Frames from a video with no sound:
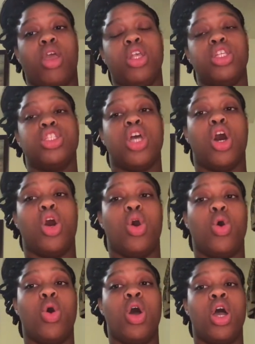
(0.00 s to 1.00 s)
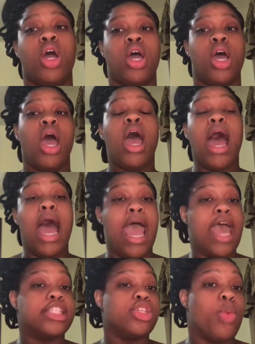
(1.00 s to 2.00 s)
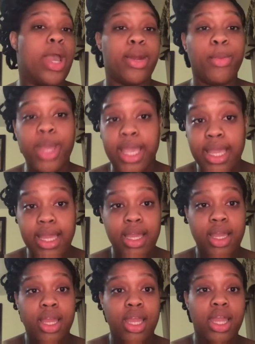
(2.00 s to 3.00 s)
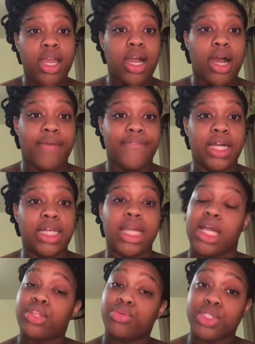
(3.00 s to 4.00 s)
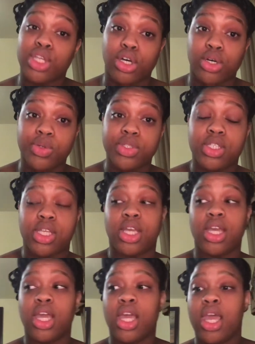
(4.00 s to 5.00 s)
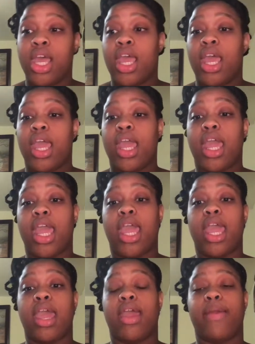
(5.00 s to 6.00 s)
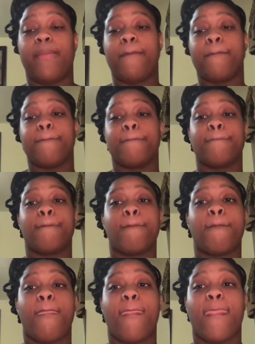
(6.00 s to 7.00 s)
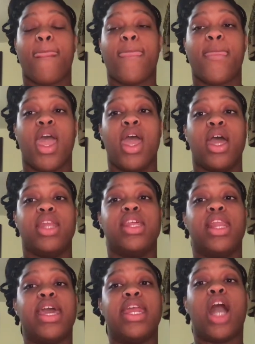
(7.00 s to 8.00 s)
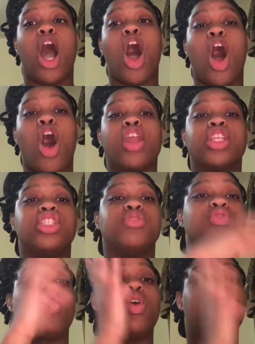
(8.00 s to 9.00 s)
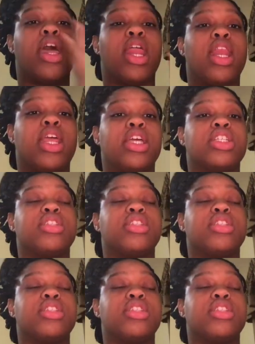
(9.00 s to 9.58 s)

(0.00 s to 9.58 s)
So I had to wait a week. I finally got the results, and the lady called and she was going down the list.